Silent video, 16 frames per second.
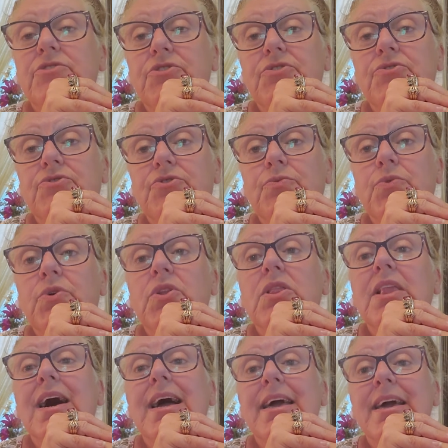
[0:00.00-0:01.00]
usual,
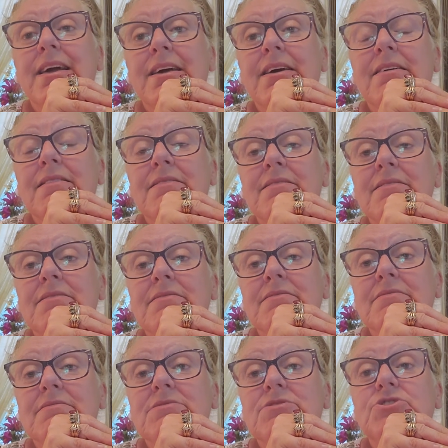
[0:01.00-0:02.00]
like,
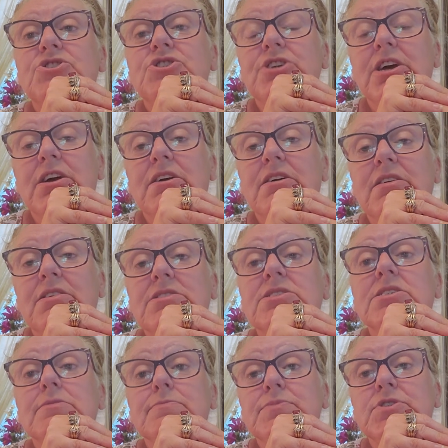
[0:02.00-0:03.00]
share,
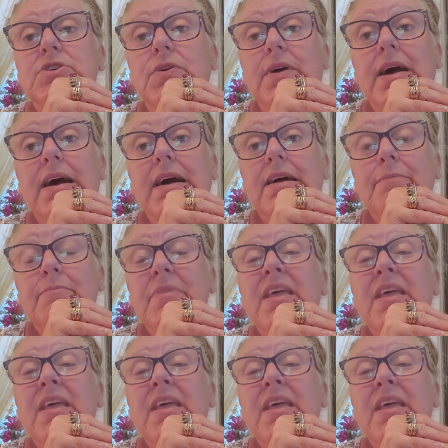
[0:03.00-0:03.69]
subscribe,